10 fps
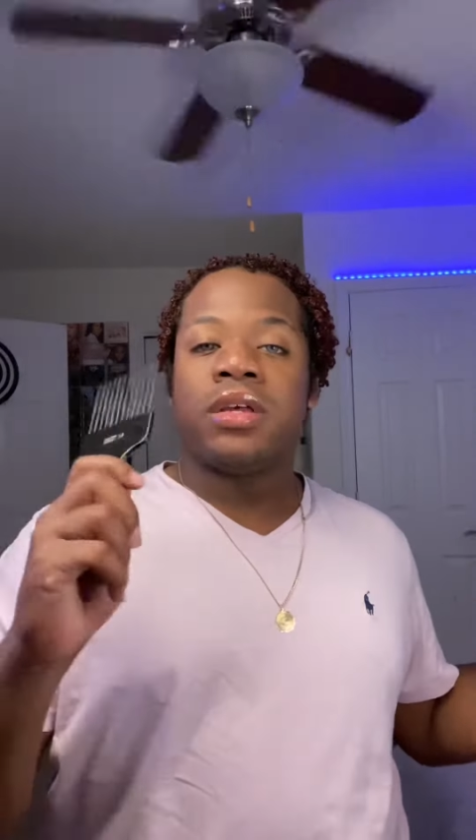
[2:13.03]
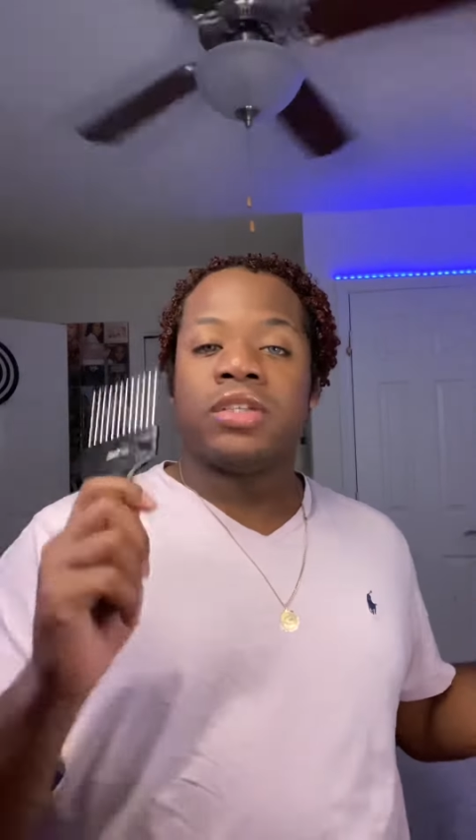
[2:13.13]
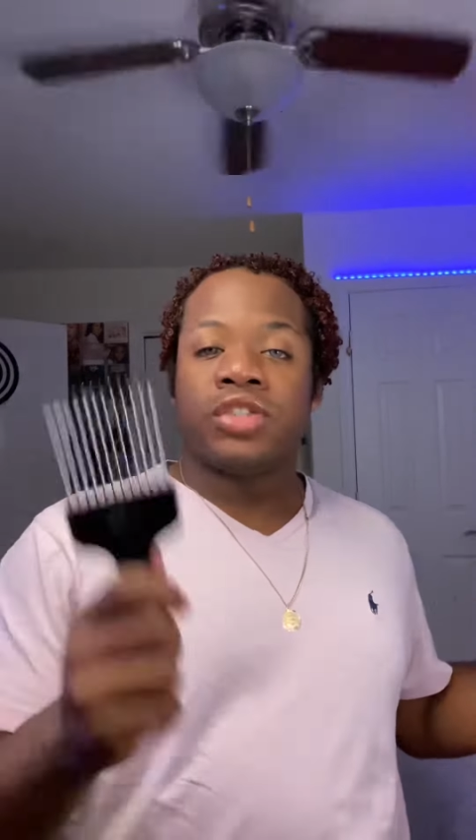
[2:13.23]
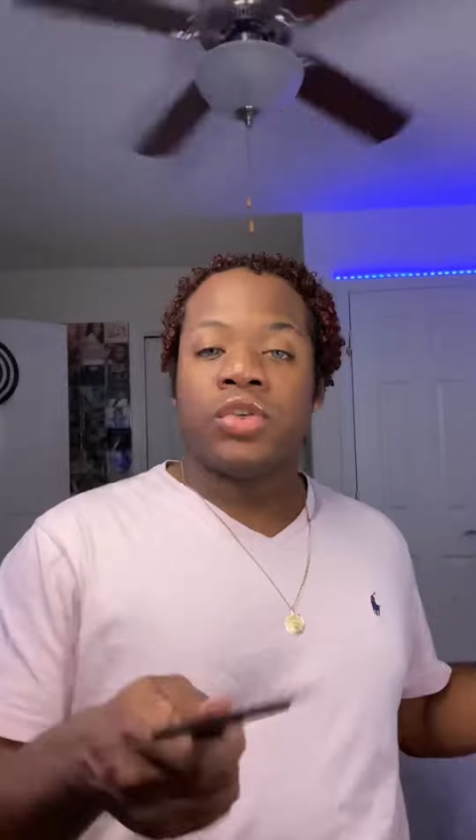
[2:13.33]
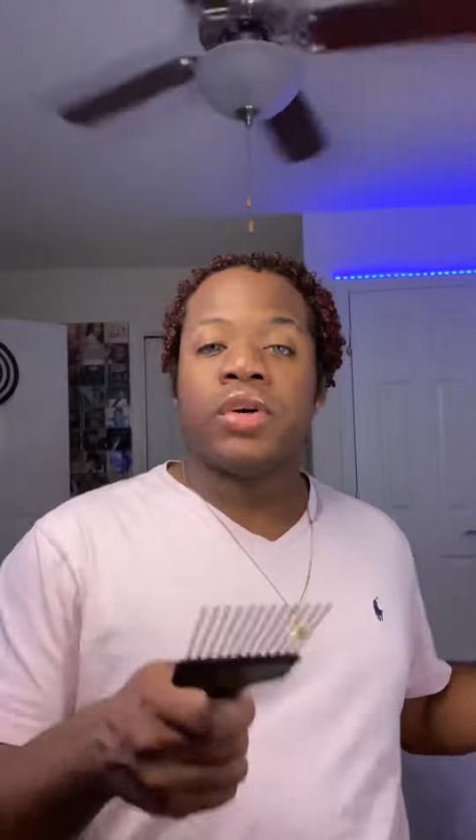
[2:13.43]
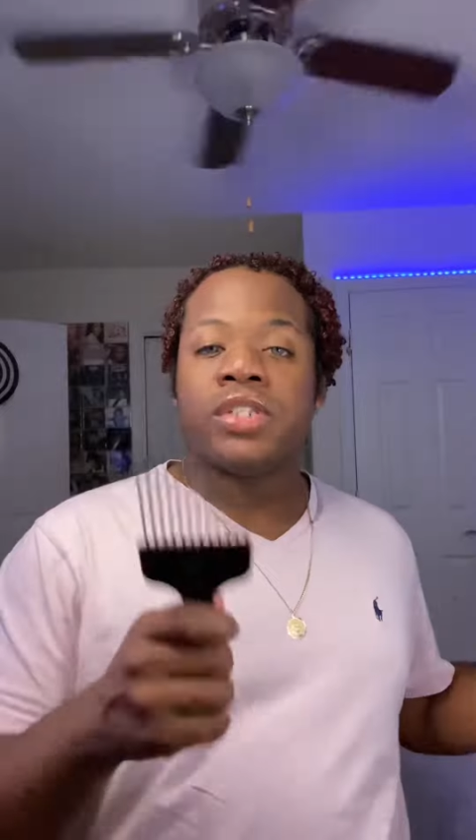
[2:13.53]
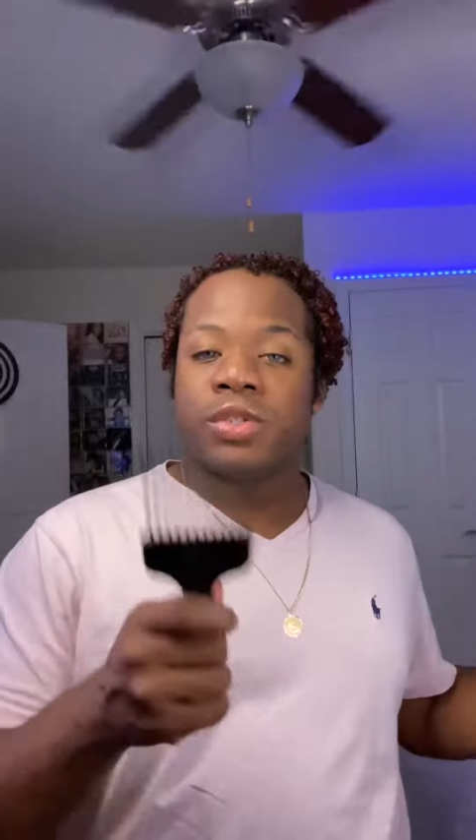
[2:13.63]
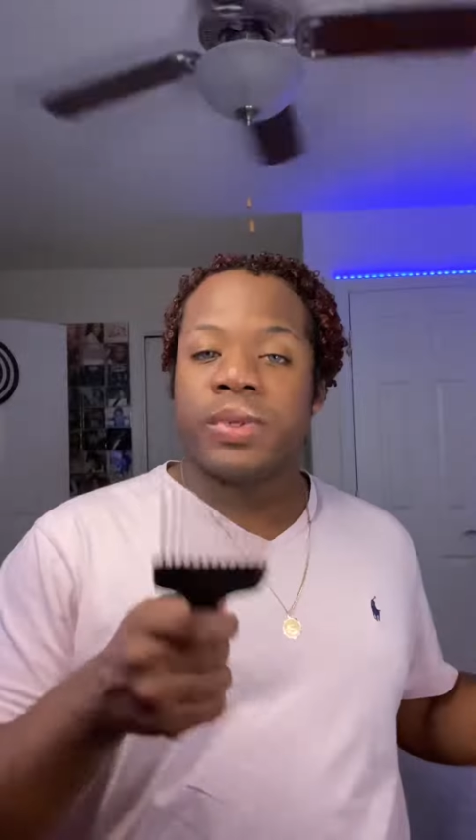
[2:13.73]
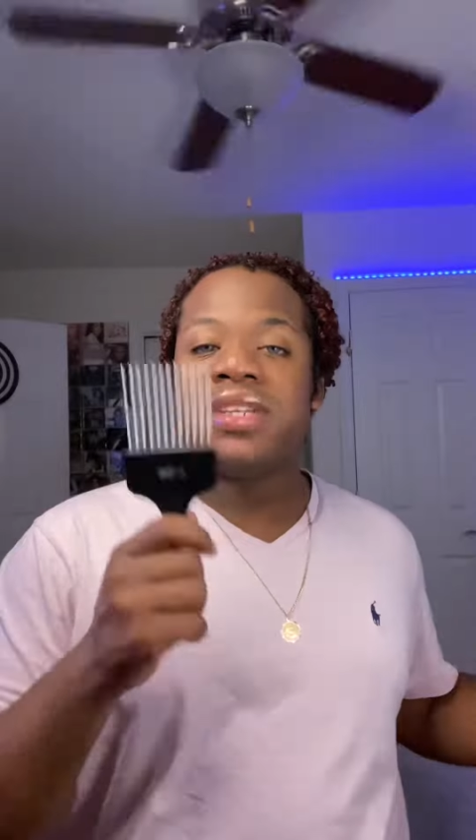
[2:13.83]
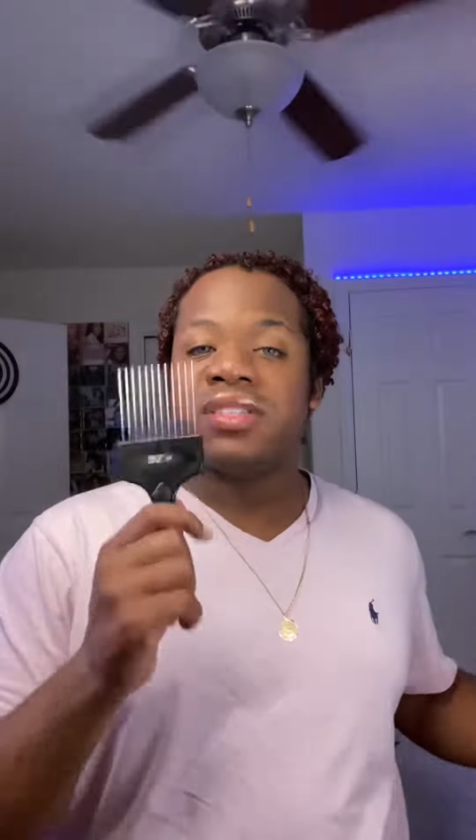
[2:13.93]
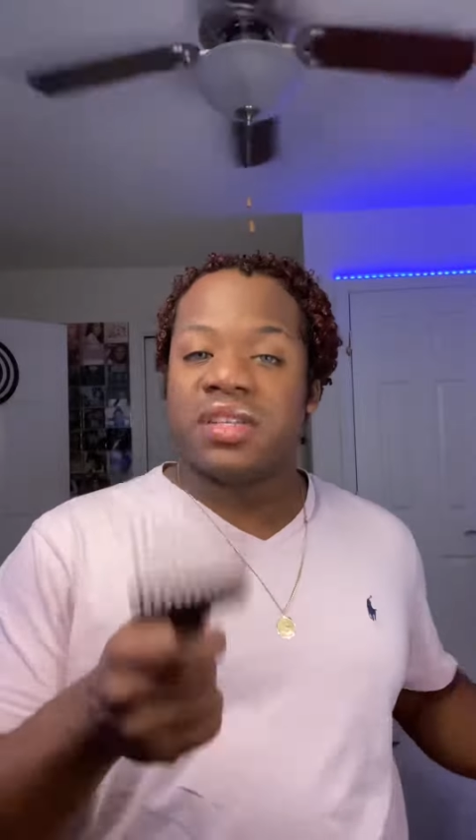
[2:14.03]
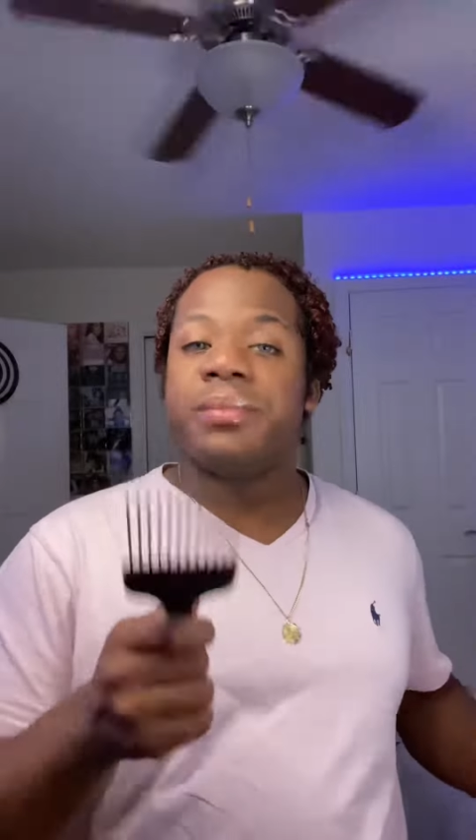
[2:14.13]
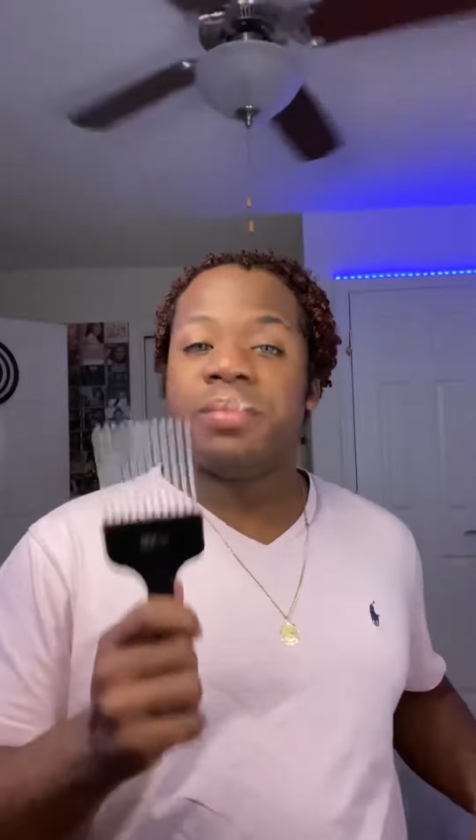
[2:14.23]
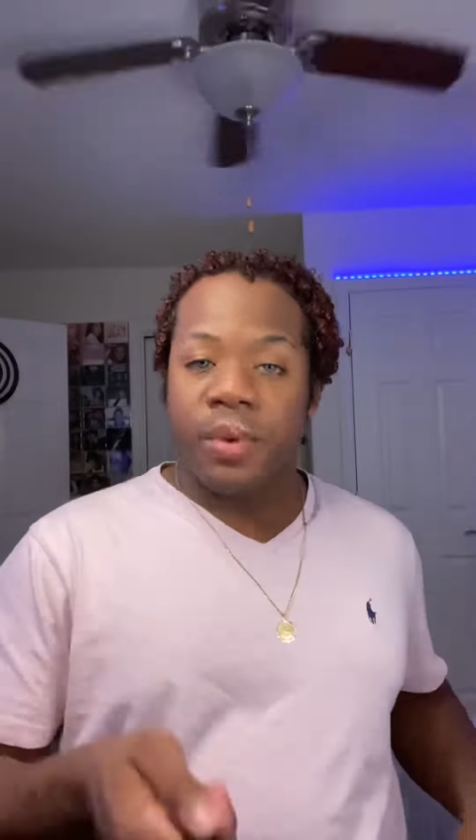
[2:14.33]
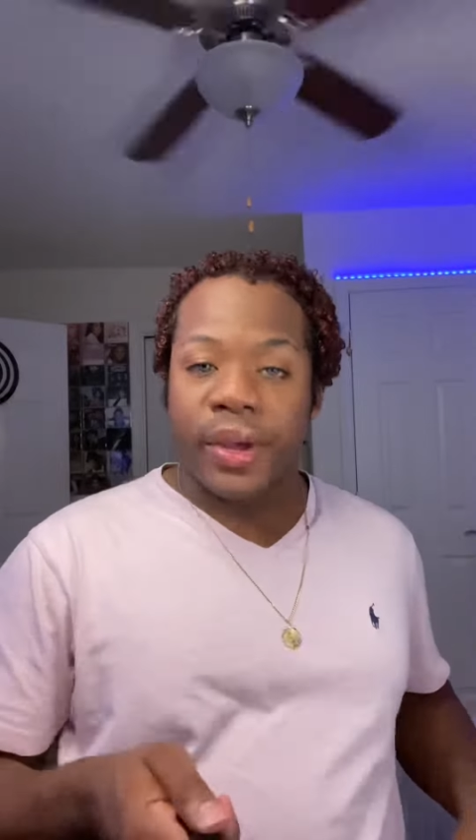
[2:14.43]
short, sweet, and to the
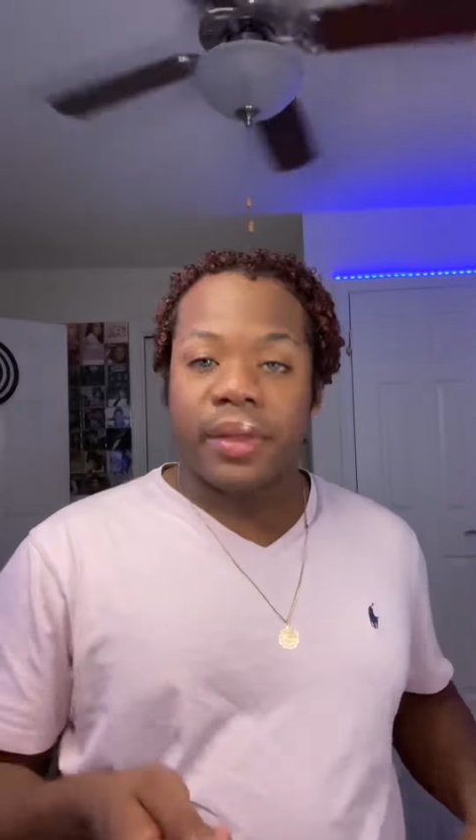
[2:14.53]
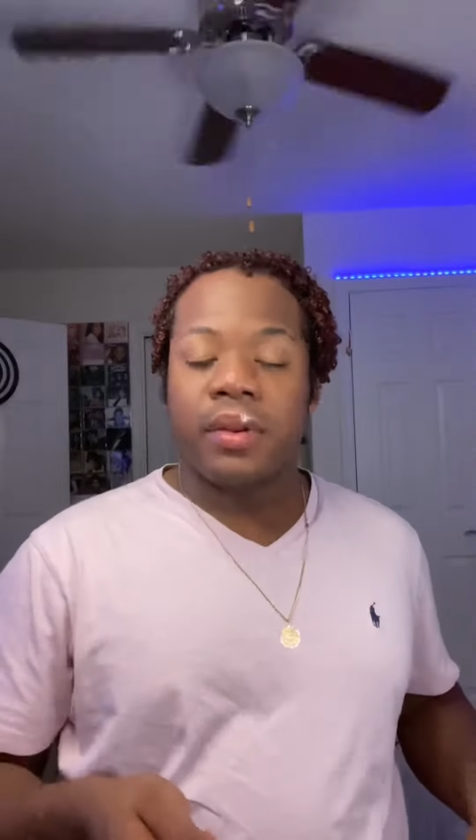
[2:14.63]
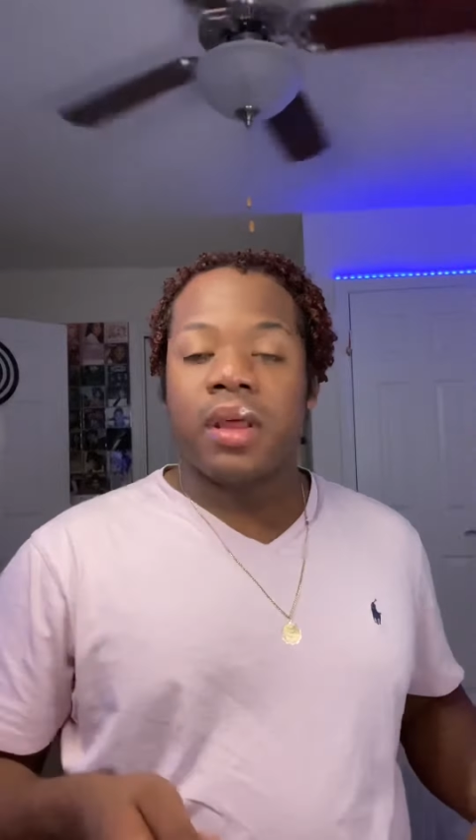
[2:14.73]
point.